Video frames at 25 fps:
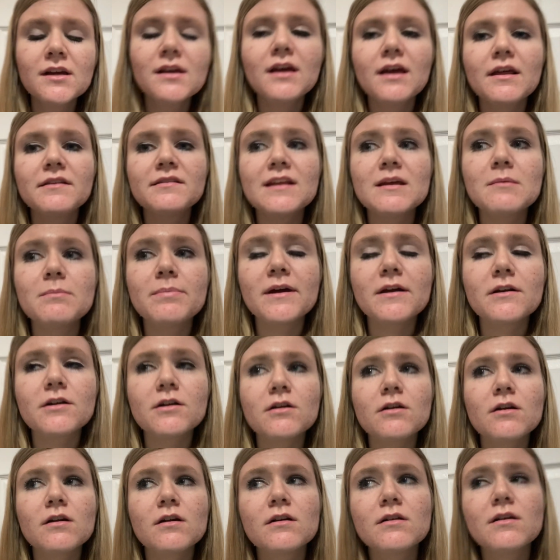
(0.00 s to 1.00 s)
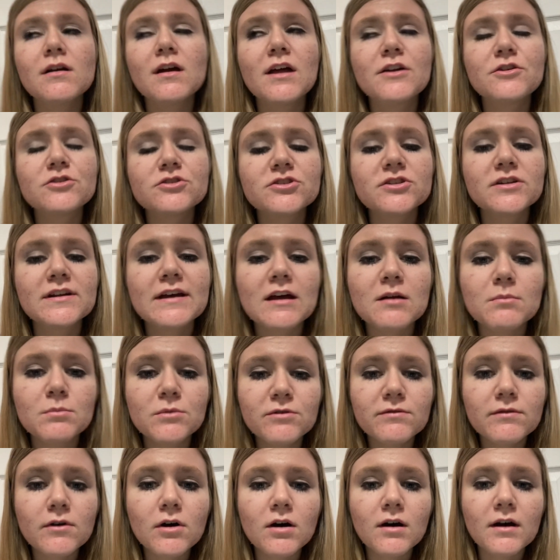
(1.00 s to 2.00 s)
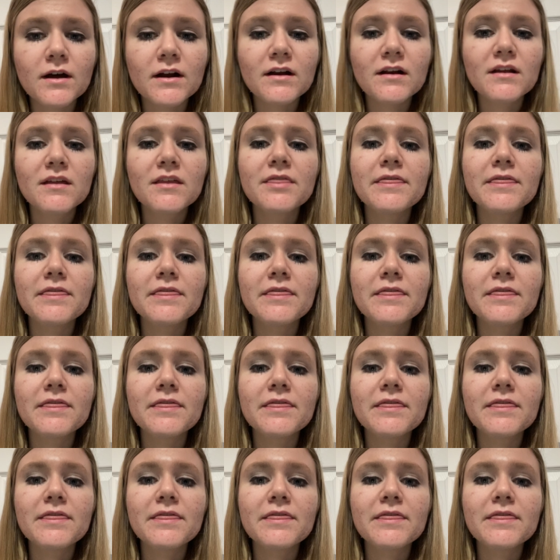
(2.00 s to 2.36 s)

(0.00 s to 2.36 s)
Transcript: and they better understood how to move on.